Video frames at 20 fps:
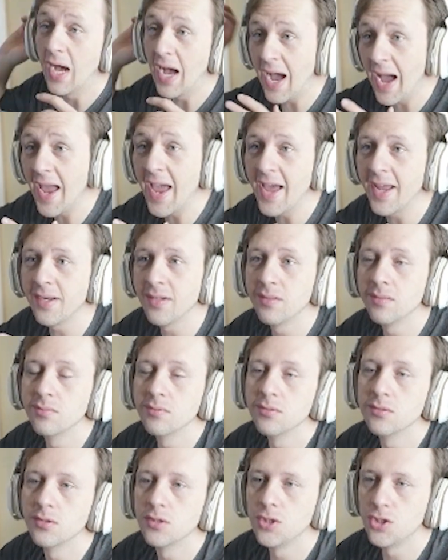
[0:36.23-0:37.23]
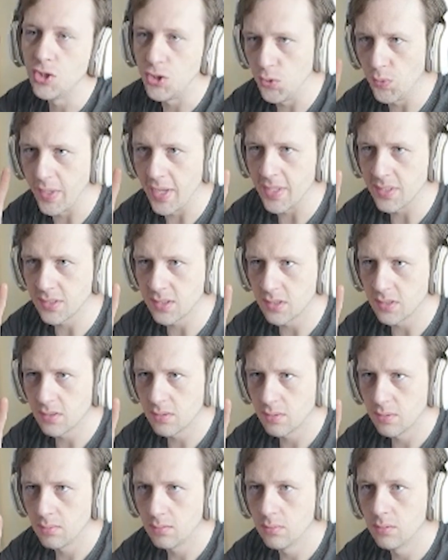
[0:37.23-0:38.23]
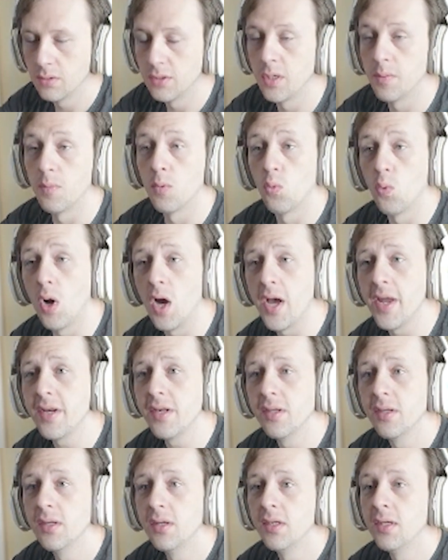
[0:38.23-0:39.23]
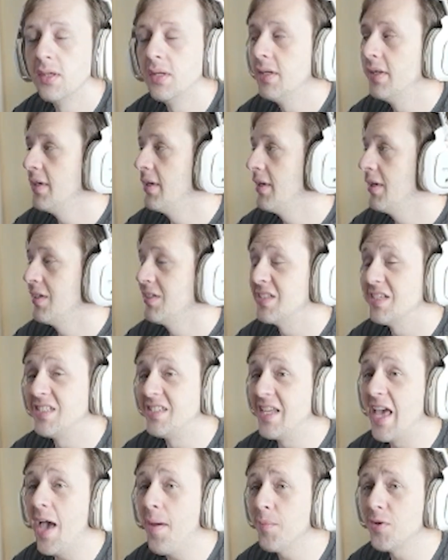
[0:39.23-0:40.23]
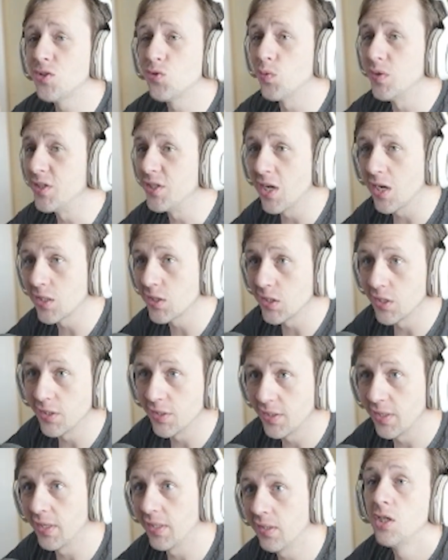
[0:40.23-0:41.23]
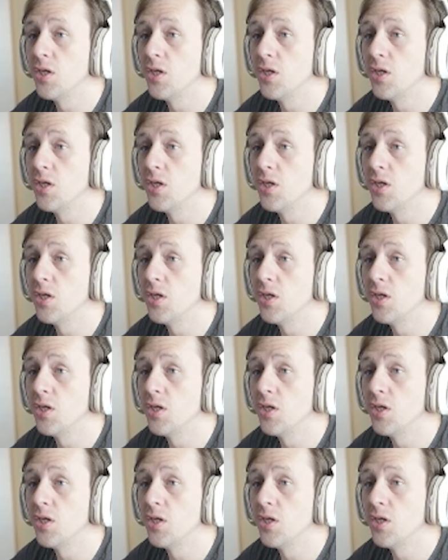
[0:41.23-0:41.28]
I had two guesses. Number one, it's a damage reduction thing.